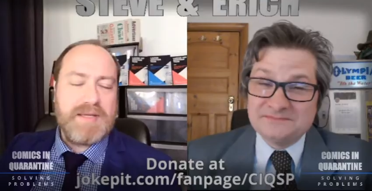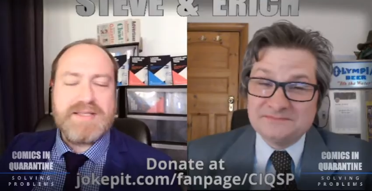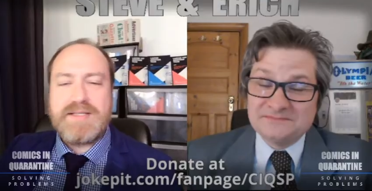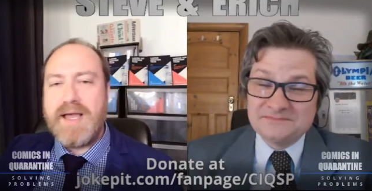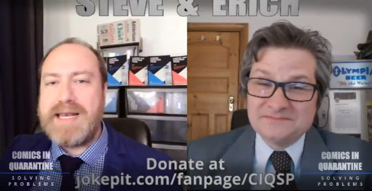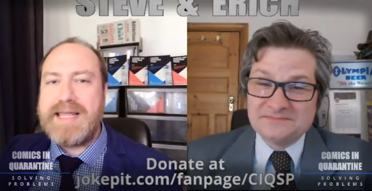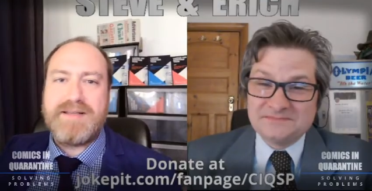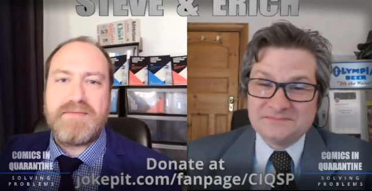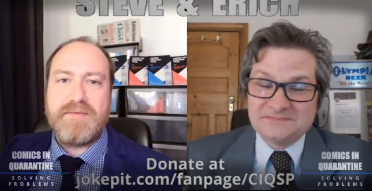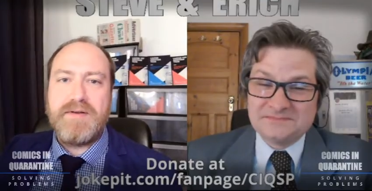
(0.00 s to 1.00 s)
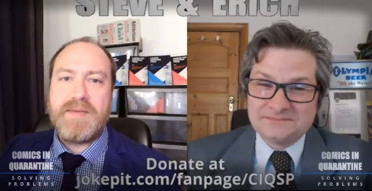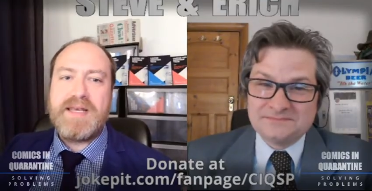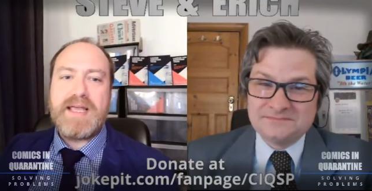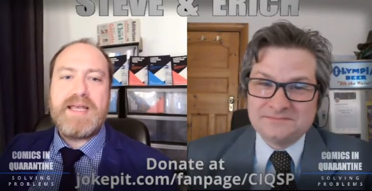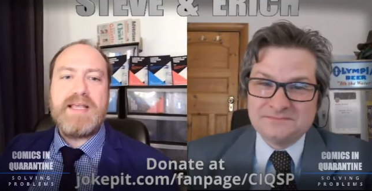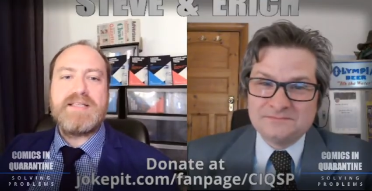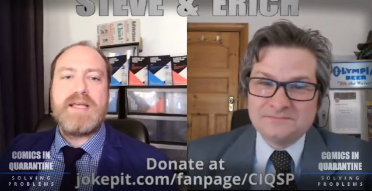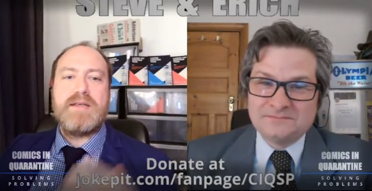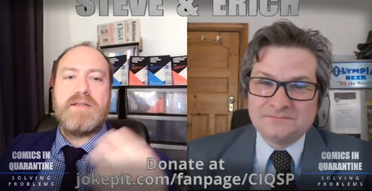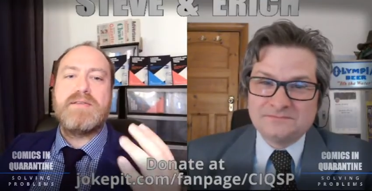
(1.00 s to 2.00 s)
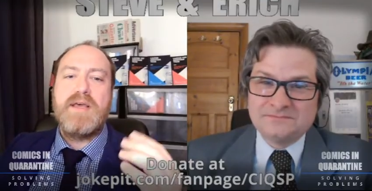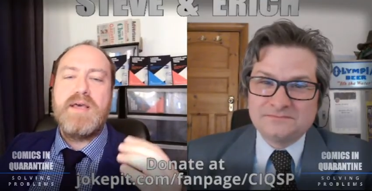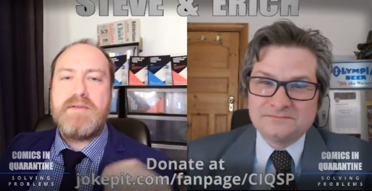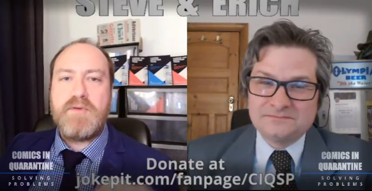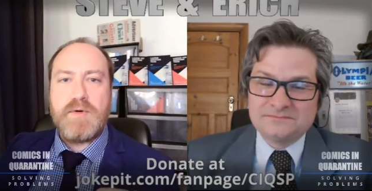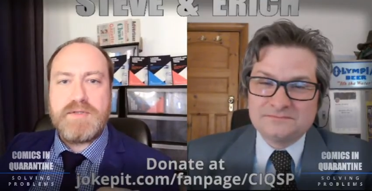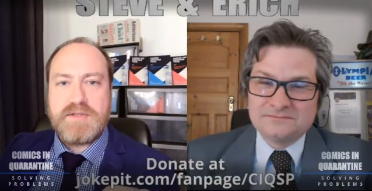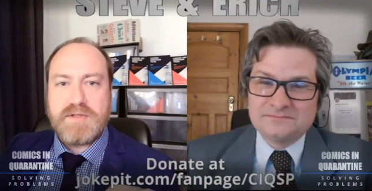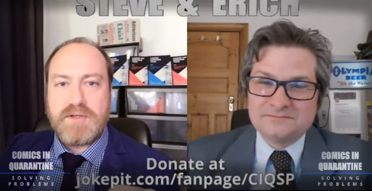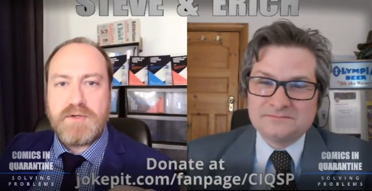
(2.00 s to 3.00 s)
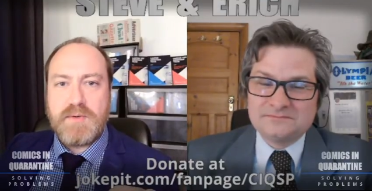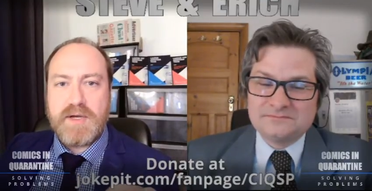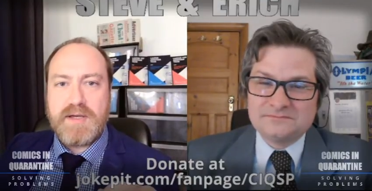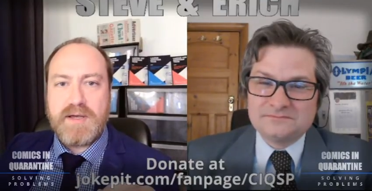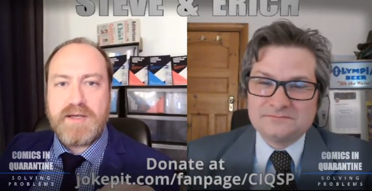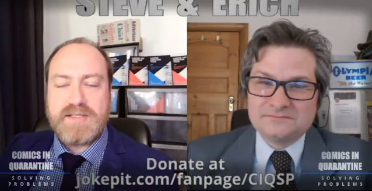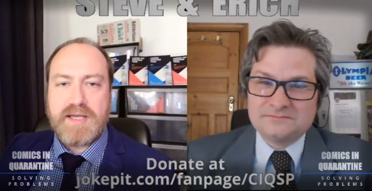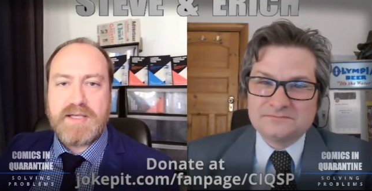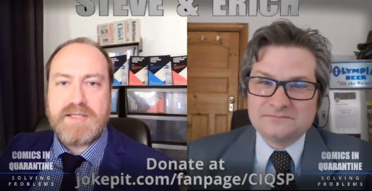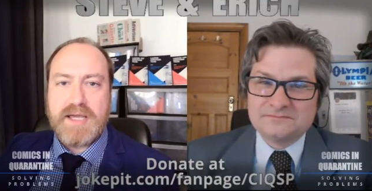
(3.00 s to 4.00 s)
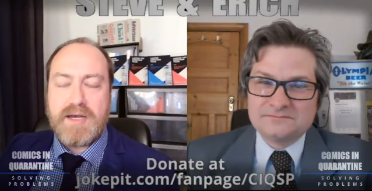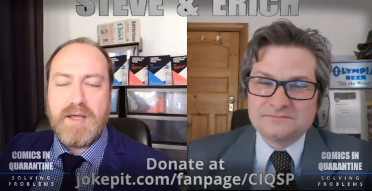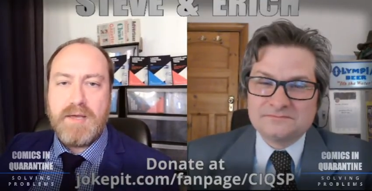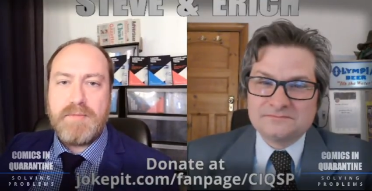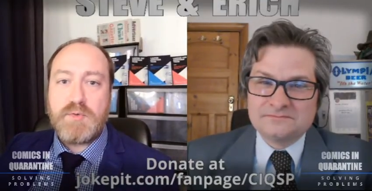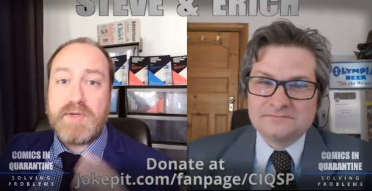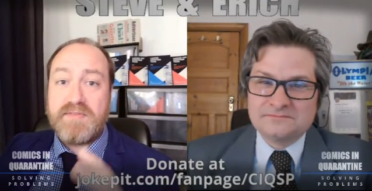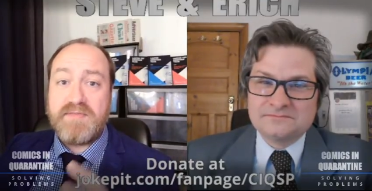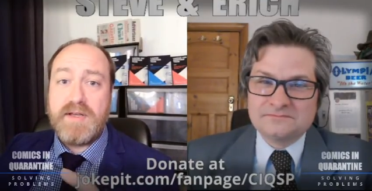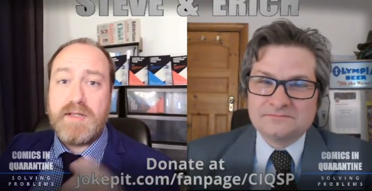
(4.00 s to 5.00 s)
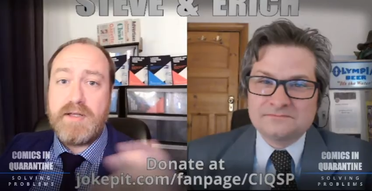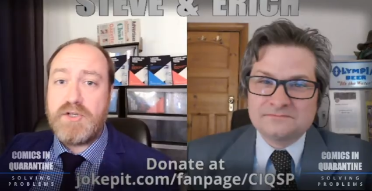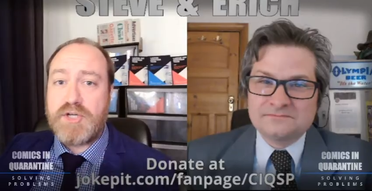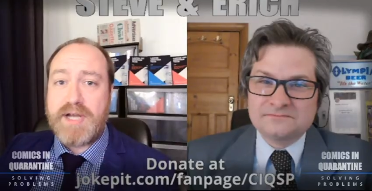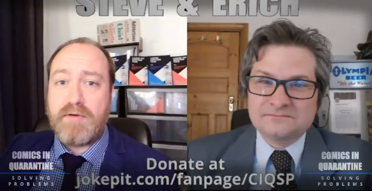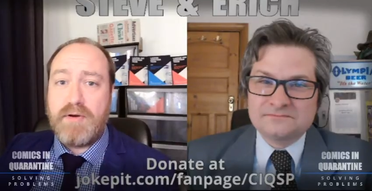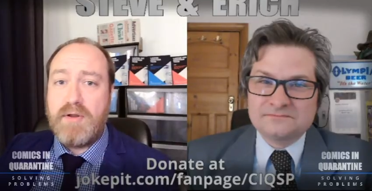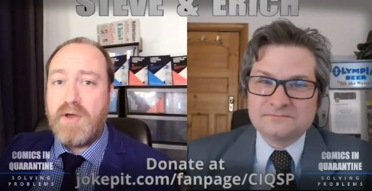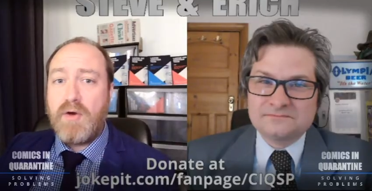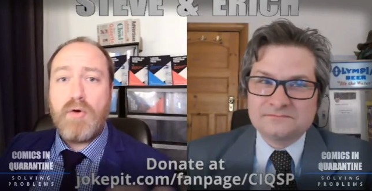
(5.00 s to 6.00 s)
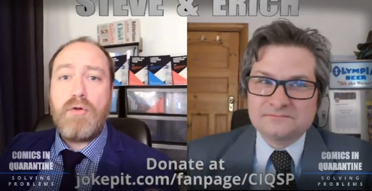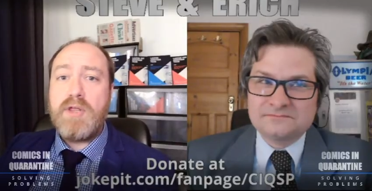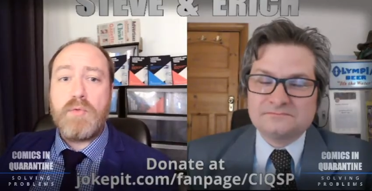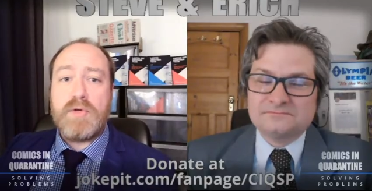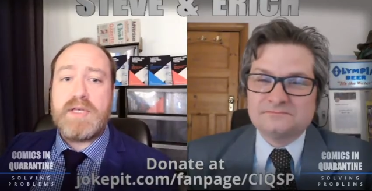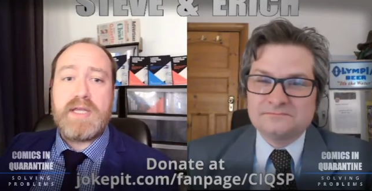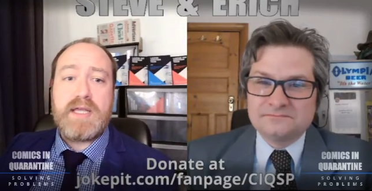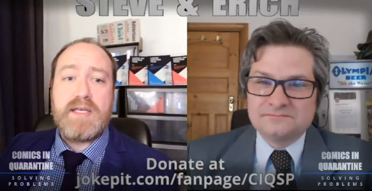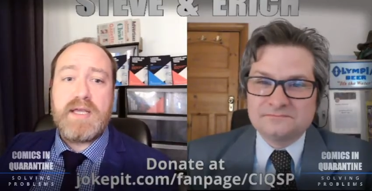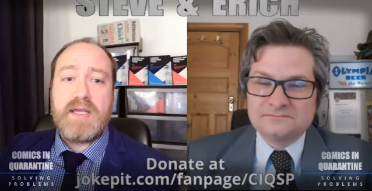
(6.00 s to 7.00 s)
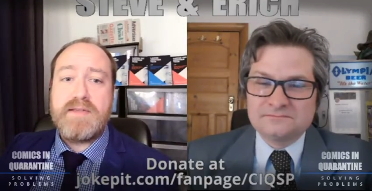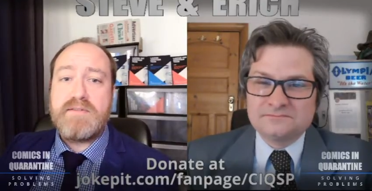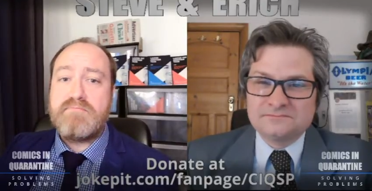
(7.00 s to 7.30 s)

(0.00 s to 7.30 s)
Speaker 1: slightly different. I mean, in EastEnders, if you wanted to do a, a sex scene between Phil and Sharon, all mm. you would need is